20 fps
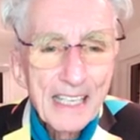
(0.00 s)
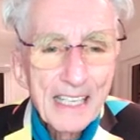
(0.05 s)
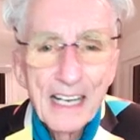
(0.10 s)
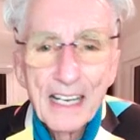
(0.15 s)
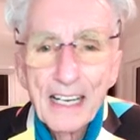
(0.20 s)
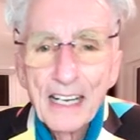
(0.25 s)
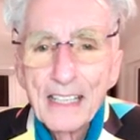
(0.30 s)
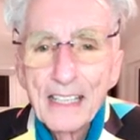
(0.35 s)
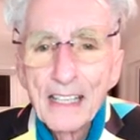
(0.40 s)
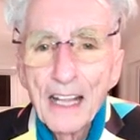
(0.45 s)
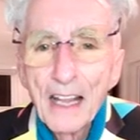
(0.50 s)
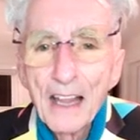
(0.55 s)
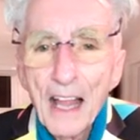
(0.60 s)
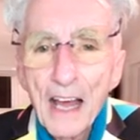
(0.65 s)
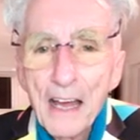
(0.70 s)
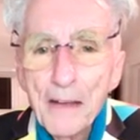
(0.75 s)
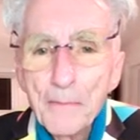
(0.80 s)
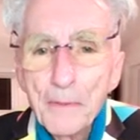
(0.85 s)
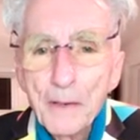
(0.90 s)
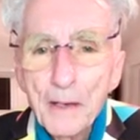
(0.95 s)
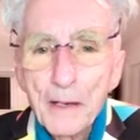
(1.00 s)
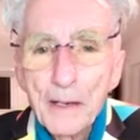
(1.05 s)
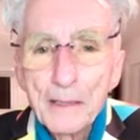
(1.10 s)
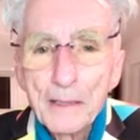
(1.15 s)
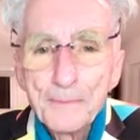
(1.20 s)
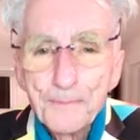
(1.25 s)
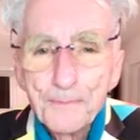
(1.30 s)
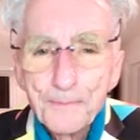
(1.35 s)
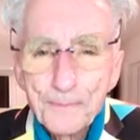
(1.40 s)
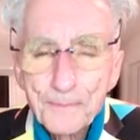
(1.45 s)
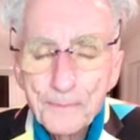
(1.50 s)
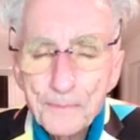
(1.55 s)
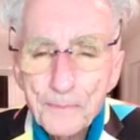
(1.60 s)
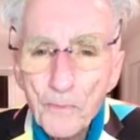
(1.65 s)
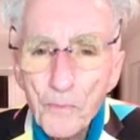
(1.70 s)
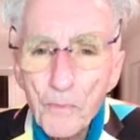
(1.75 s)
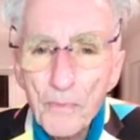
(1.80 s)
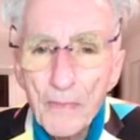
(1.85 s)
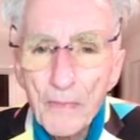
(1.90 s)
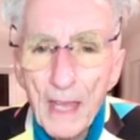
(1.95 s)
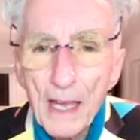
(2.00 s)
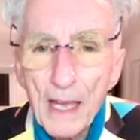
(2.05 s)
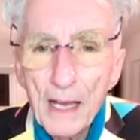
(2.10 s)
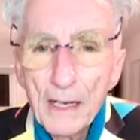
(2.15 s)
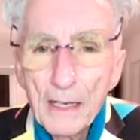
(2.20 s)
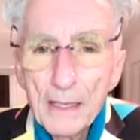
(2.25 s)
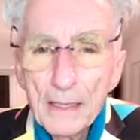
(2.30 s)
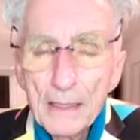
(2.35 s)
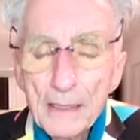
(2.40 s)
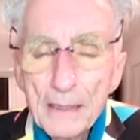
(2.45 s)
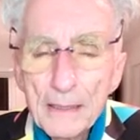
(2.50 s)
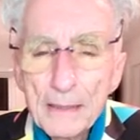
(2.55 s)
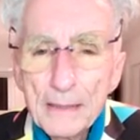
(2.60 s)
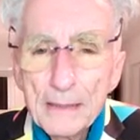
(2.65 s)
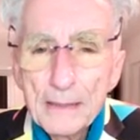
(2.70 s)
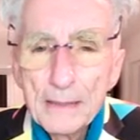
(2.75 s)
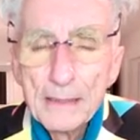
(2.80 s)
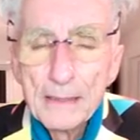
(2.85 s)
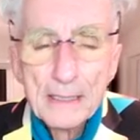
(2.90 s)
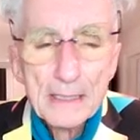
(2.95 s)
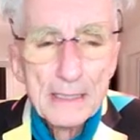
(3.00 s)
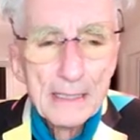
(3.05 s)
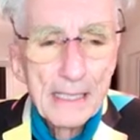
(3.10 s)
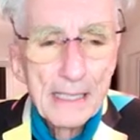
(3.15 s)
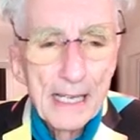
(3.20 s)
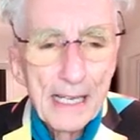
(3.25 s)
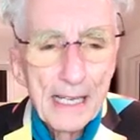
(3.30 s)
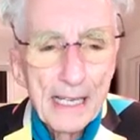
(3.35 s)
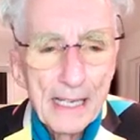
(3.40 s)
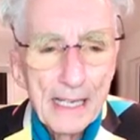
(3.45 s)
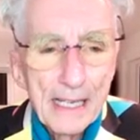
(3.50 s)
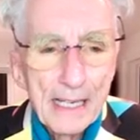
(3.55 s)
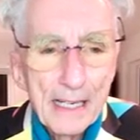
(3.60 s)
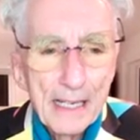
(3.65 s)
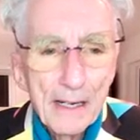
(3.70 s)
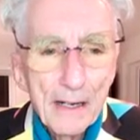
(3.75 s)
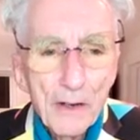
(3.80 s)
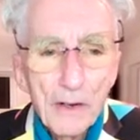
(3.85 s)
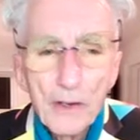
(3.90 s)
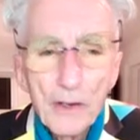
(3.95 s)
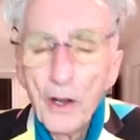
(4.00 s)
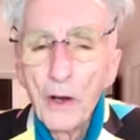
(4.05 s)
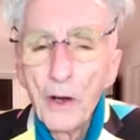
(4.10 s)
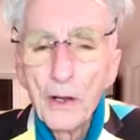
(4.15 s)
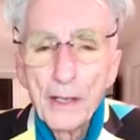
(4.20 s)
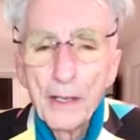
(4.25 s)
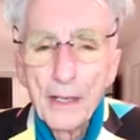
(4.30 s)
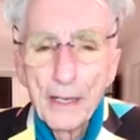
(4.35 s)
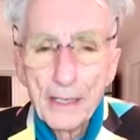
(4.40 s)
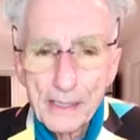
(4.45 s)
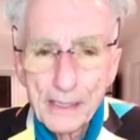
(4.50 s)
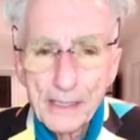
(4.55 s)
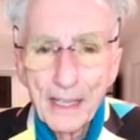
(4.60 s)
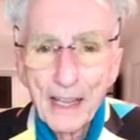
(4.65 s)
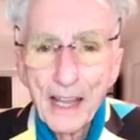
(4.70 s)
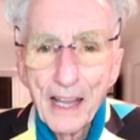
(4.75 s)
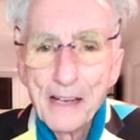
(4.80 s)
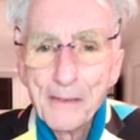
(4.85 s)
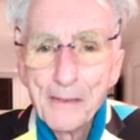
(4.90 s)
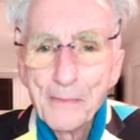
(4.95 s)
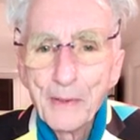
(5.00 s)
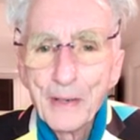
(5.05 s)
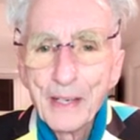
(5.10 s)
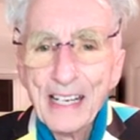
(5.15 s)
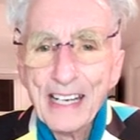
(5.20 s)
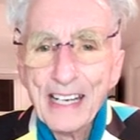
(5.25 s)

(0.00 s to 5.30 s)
uh, the library uh, eh, or no, yes, the library.